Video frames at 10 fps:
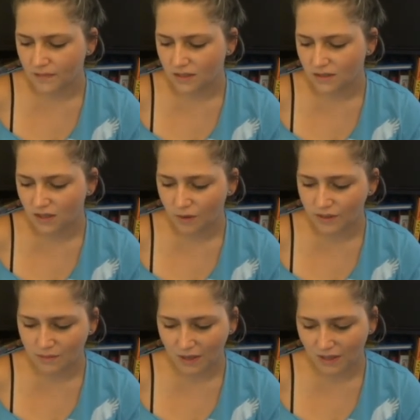So
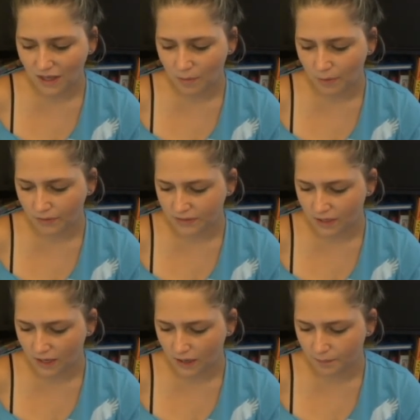it's mainly up all the
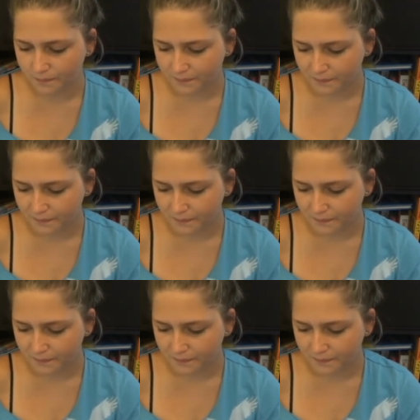time.